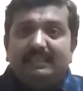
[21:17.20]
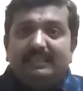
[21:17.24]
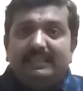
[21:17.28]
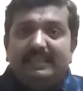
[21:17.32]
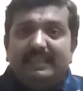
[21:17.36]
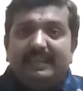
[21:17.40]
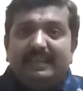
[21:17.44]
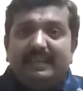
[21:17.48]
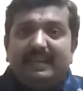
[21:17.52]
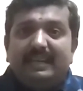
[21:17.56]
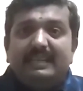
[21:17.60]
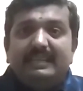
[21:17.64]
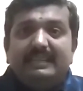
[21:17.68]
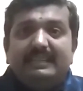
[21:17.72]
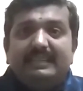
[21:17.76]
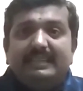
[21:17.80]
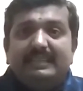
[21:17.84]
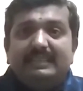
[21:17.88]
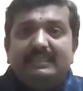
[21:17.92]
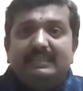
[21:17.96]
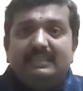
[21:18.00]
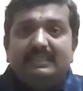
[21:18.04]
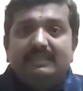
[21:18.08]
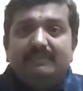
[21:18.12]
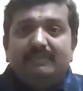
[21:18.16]
the
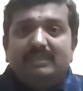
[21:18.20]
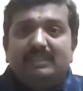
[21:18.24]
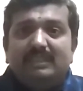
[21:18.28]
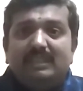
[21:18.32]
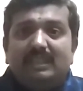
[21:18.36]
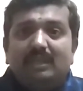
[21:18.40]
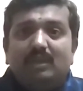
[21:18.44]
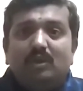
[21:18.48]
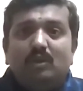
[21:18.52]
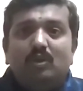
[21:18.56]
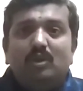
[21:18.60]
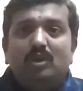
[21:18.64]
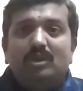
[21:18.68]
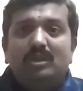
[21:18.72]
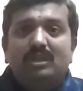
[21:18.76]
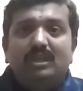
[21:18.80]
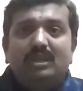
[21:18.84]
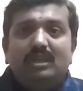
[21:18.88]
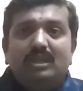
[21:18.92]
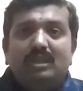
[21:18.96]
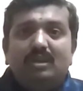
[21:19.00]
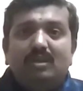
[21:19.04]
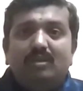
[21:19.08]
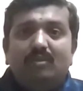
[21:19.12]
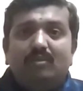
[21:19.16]
contents which are good
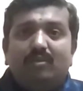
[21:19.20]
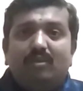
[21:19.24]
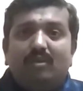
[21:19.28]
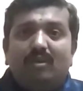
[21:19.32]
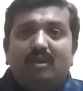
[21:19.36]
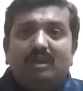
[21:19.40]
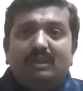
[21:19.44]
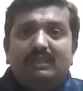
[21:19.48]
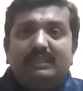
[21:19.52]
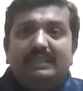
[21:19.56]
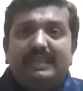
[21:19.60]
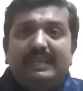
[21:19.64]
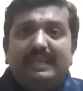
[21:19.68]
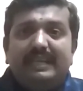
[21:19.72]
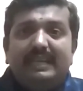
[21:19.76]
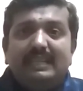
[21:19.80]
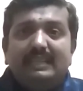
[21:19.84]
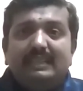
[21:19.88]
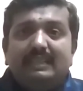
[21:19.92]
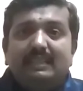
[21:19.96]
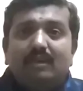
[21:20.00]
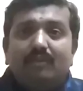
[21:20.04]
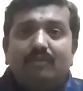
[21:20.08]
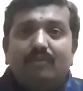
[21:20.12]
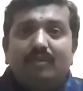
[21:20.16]
for the
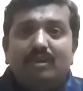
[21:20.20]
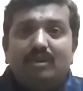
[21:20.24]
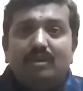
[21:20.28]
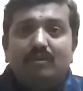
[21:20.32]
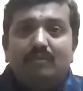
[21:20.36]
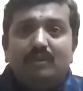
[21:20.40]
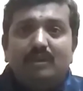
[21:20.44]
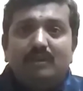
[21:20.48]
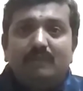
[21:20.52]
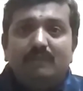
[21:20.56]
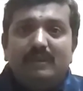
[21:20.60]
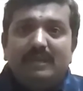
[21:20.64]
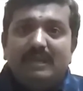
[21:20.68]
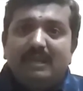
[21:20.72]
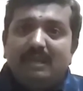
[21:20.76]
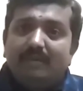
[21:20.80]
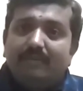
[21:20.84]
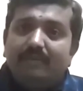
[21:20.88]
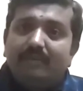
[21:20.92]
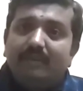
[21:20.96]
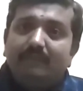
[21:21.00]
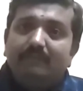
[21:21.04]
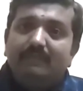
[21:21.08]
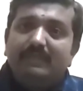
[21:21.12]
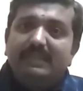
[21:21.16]
health of a human being
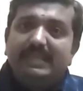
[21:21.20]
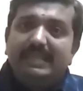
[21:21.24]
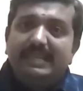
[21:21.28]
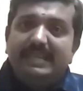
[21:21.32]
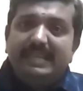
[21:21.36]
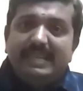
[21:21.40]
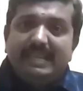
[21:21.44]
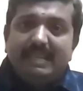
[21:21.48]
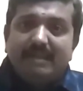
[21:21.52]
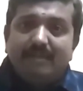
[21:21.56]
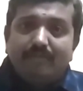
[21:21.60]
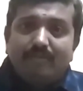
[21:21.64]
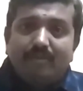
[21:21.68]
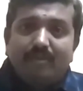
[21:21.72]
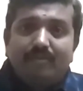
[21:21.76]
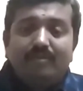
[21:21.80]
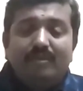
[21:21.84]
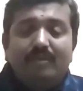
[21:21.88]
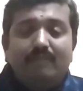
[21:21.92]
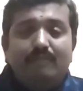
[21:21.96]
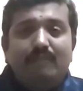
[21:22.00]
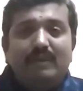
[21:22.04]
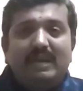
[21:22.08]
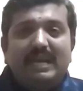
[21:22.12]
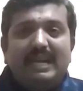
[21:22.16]
from the leaf of
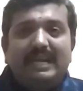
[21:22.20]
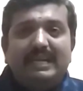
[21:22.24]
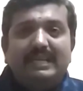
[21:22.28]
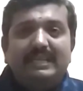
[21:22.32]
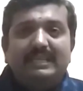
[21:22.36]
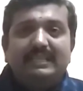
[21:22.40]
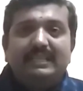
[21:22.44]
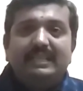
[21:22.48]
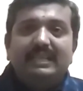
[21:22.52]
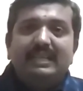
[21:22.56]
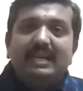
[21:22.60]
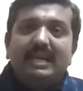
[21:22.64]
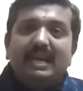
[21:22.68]
a plant,